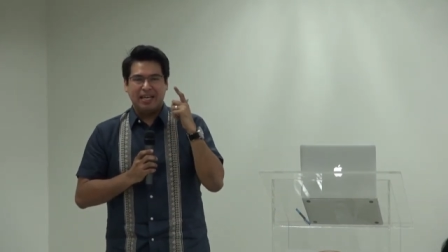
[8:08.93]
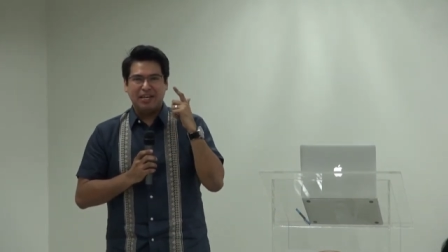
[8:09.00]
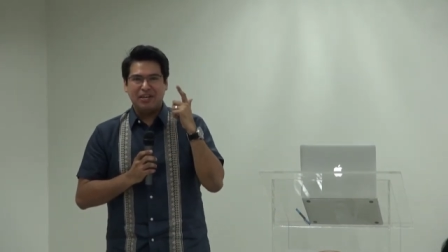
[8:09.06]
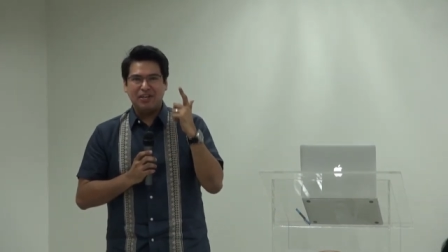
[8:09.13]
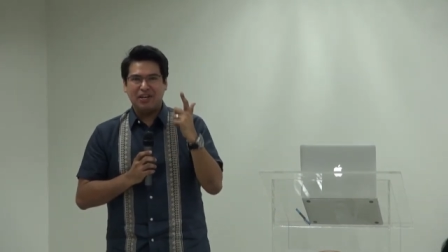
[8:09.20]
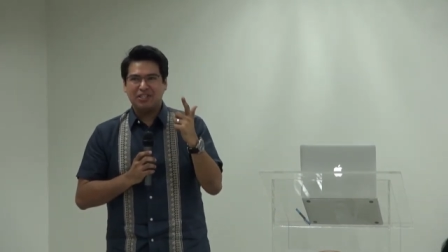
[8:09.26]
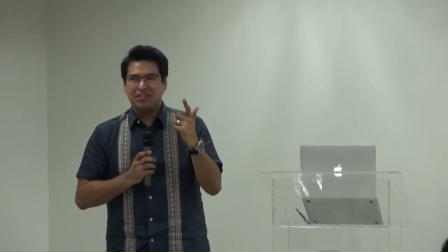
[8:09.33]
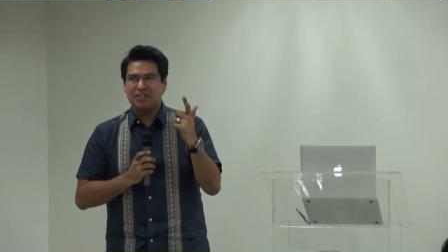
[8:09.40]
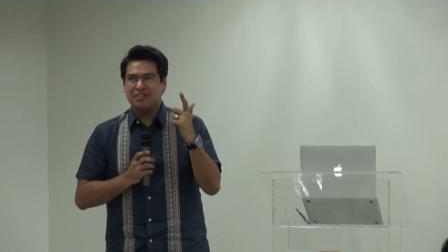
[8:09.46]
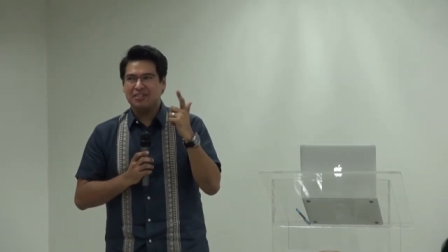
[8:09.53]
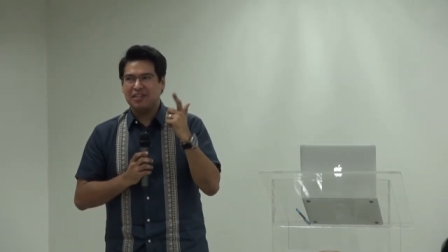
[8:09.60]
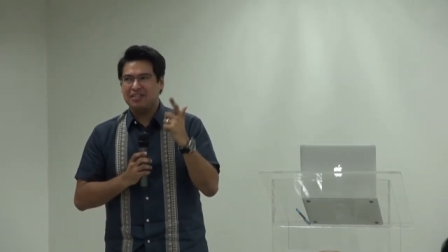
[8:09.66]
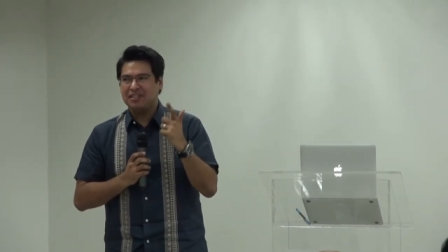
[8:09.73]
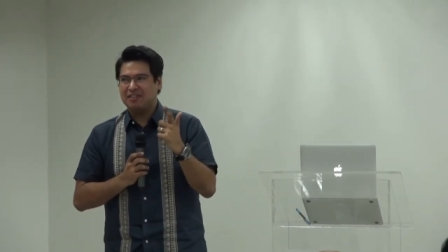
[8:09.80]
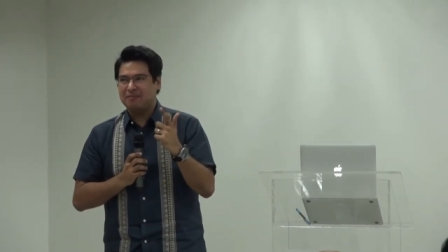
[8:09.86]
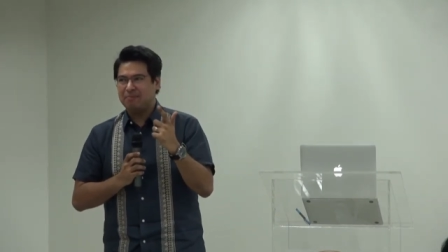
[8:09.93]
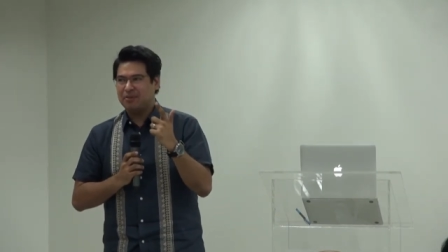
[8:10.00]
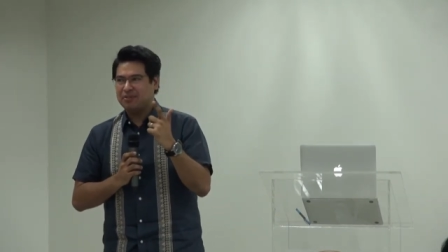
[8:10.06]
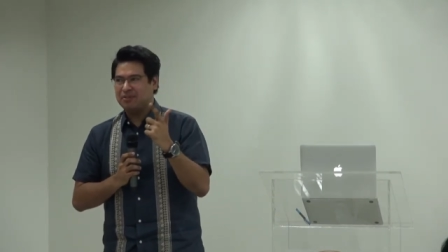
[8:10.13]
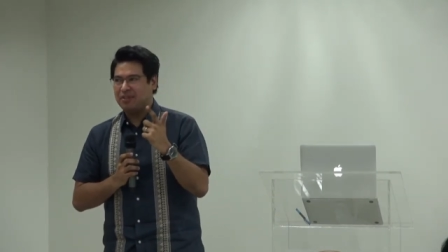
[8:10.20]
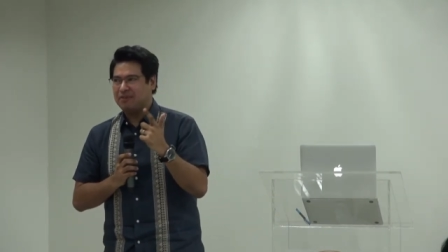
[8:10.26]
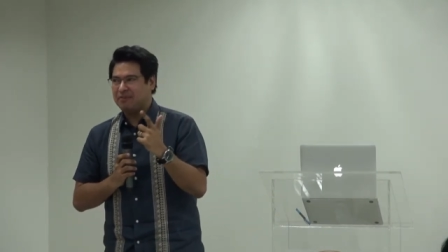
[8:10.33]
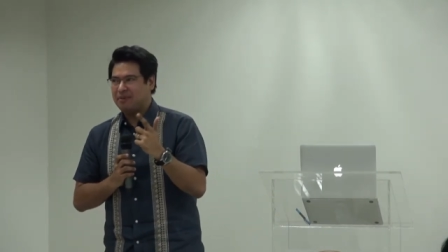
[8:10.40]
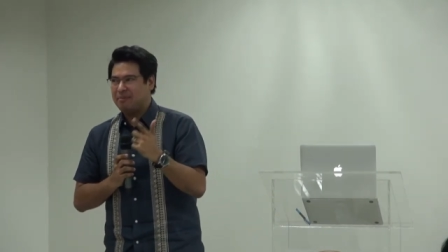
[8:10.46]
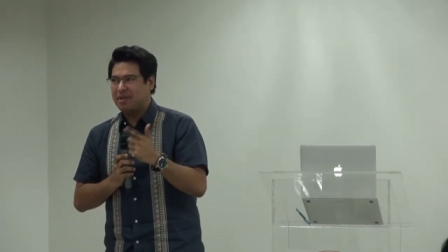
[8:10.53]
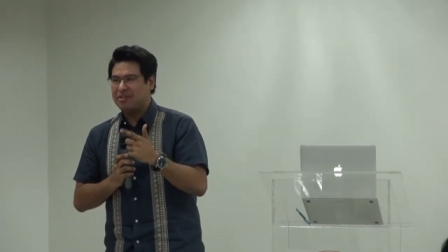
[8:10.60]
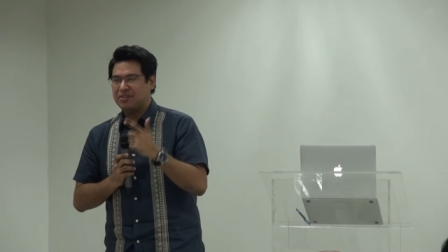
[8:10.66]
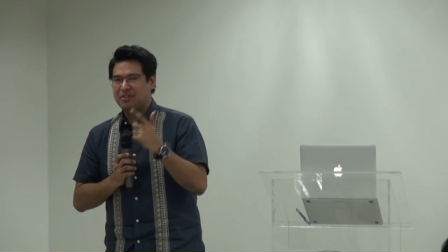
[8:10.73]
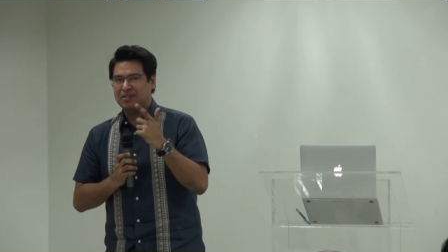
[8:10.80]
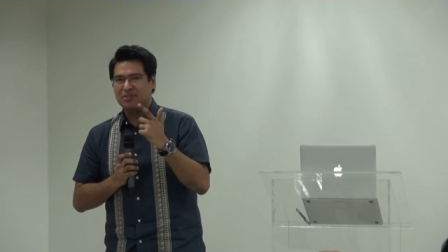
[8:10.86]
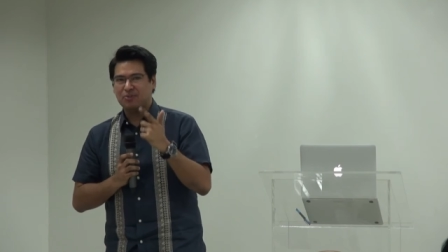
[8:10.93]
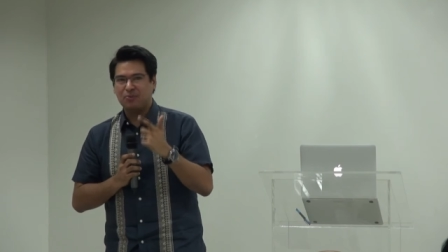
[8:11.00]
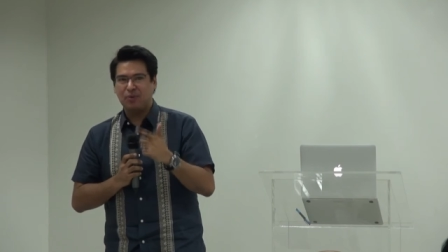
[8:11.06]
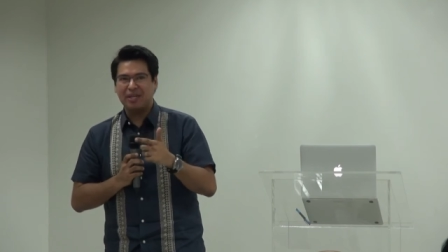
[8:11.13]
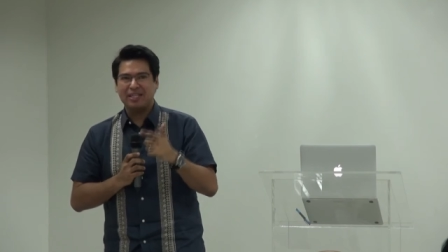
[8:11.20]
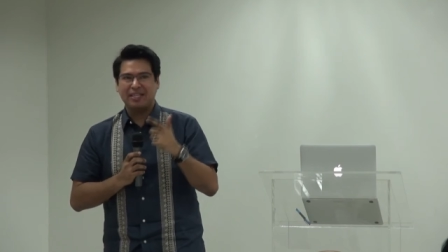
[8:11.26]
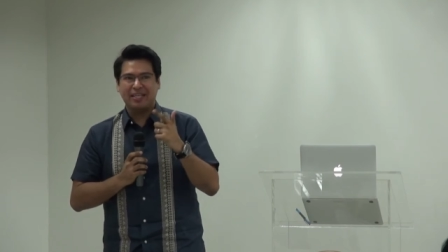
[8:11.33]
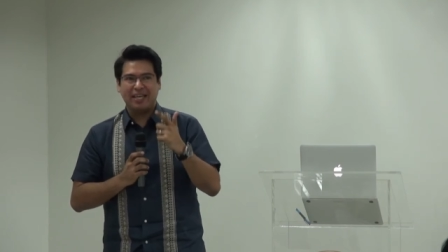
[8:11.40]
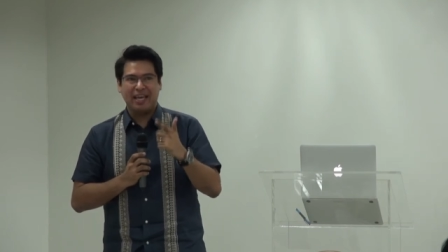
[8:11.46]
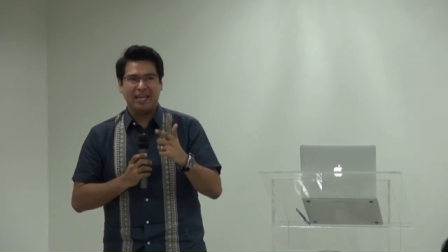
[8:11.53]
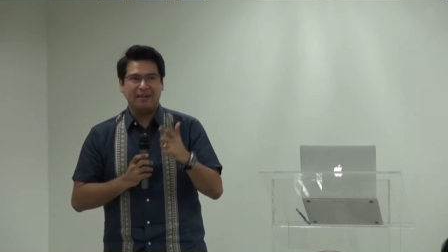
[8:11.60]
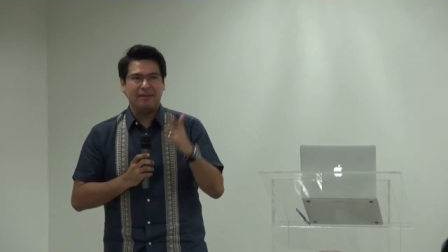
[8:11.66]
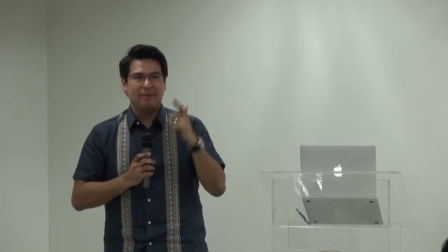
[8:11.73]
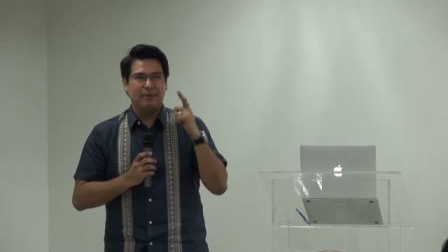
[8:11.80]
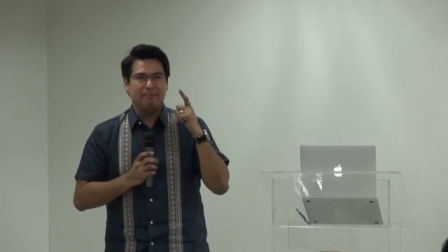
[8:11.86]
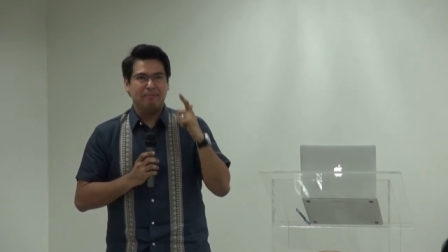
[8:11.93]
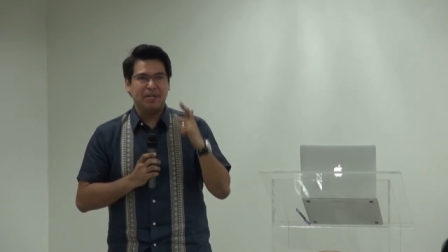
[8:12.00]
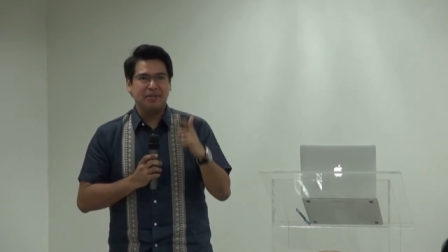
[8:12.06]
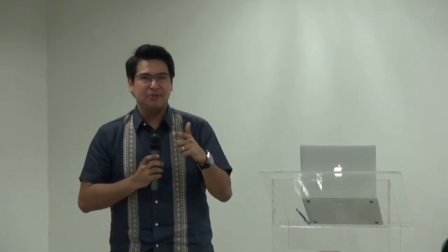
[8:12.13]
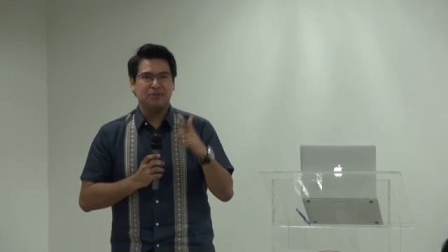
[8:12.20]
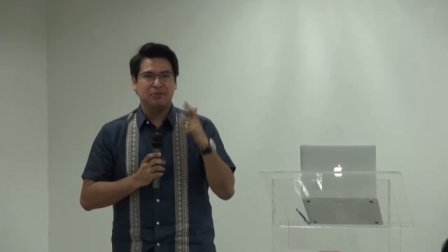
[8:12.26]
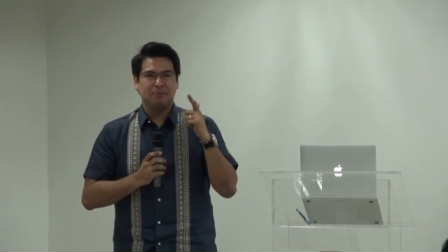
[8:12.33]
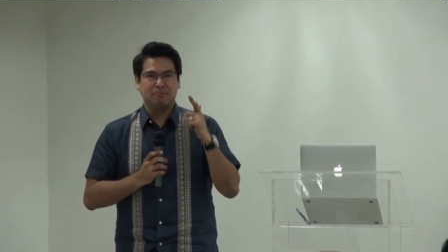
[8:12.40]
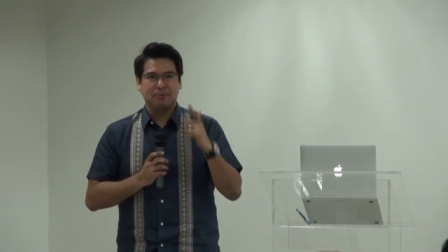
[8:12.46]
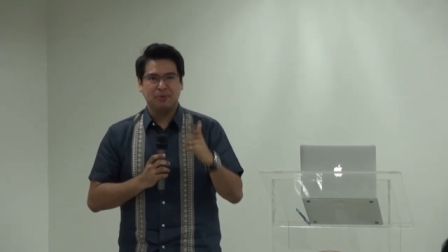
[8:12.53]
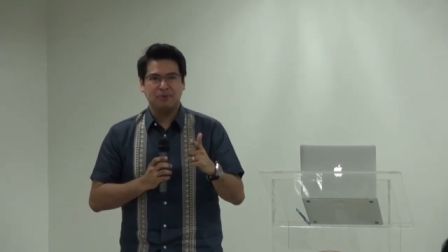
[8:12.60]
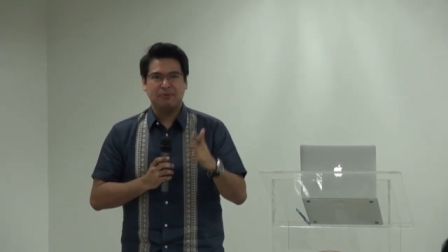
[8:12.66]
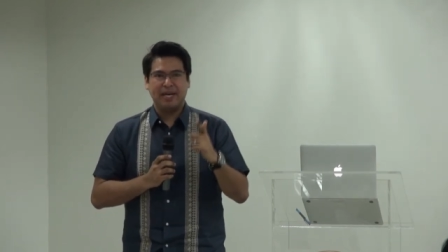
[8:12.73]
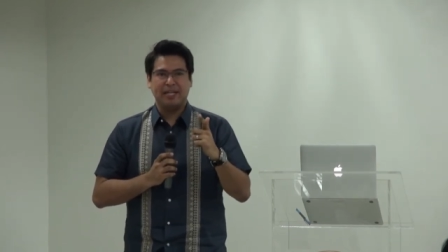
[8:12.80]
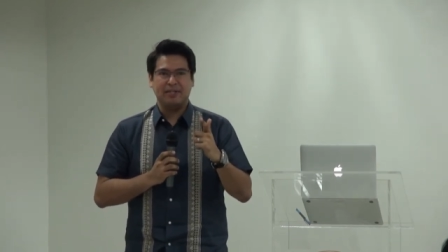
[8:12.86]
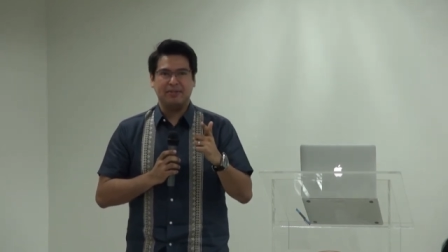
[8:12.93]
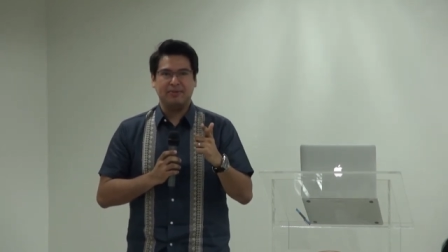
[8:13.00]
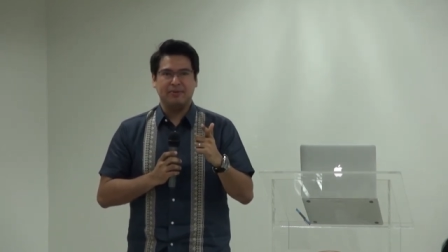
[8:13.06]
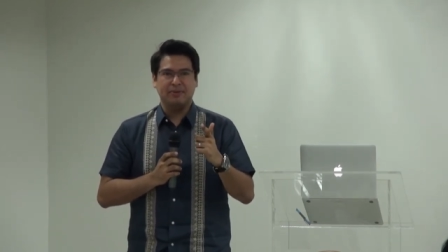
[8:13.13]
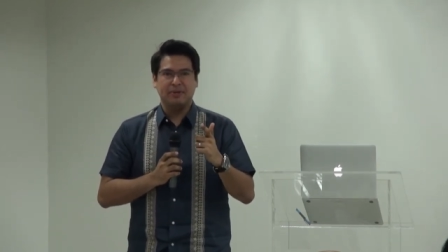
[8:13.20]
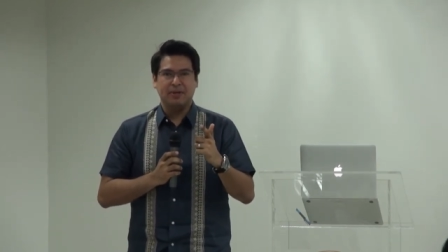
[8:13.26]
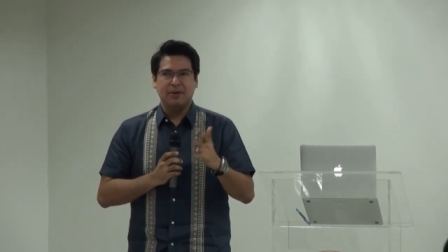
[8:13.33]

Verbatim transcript: In a nutshell, sensitive personal information is what can be used to profile you.